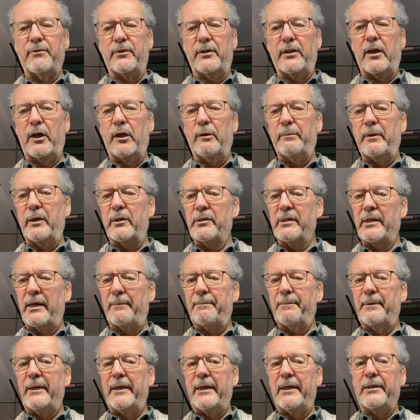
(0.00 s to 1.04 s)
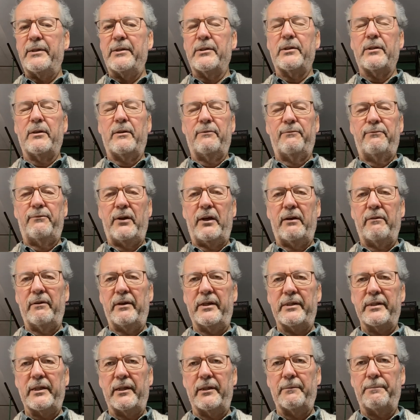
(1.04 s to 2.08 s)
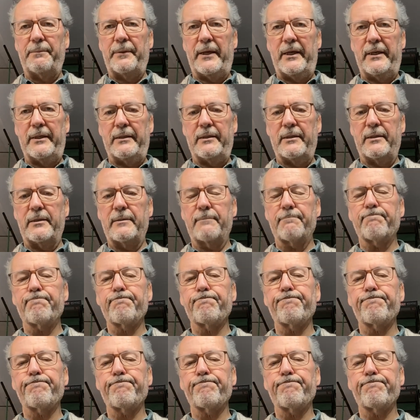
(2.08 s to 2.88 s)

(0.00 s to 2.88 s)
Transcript: the Homo Sapiens and various other pens.